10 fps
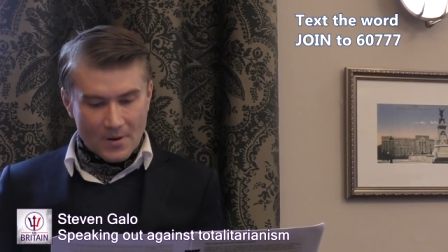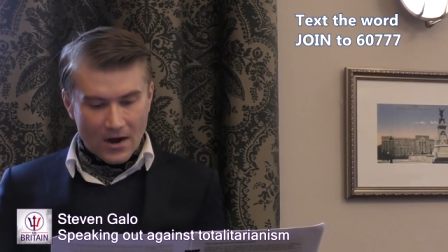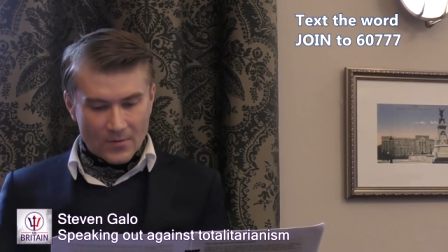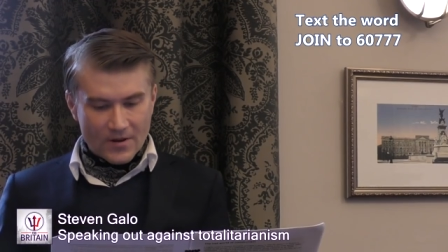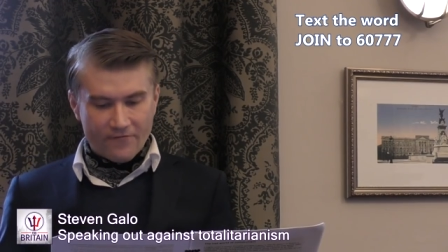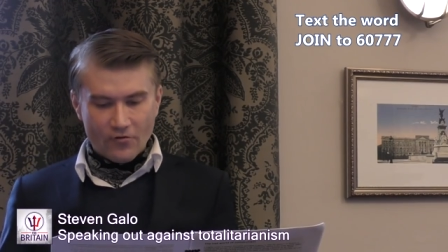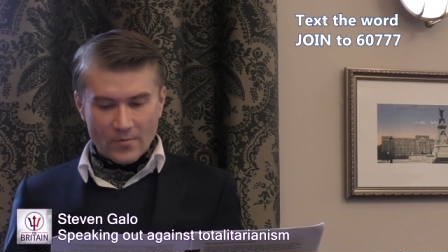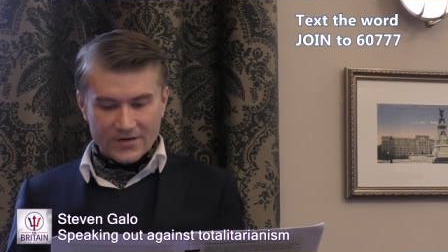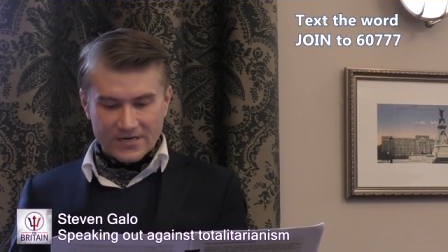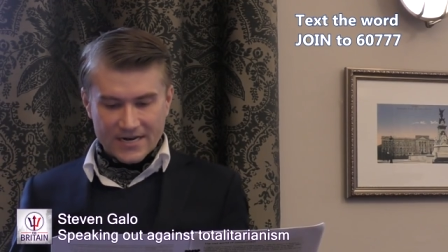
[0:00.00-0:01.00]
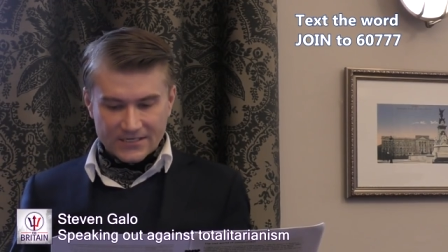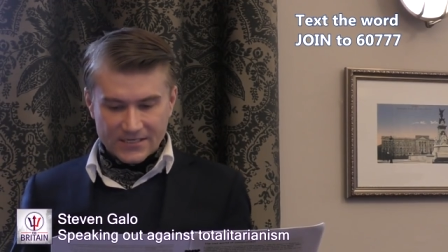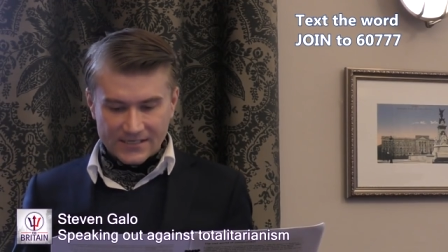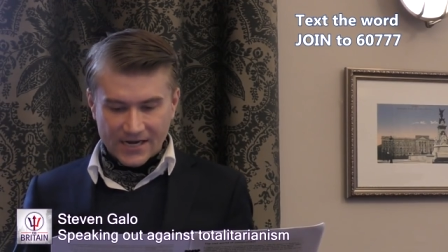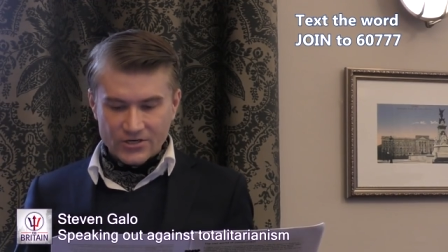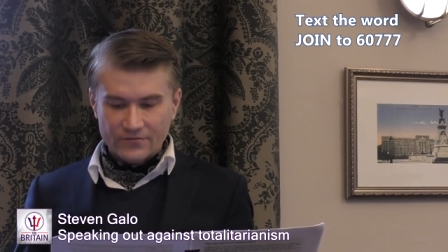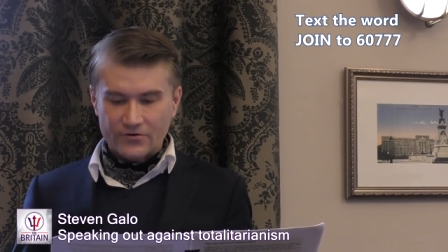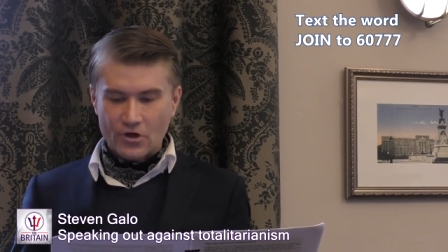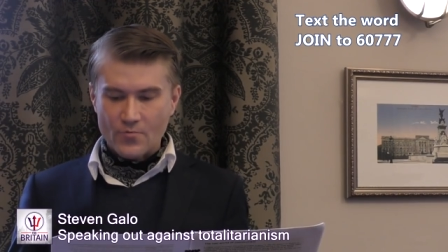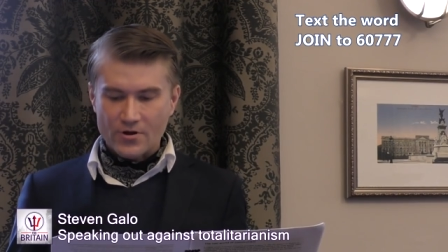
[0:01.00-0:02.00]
parliament formally deleted a section of the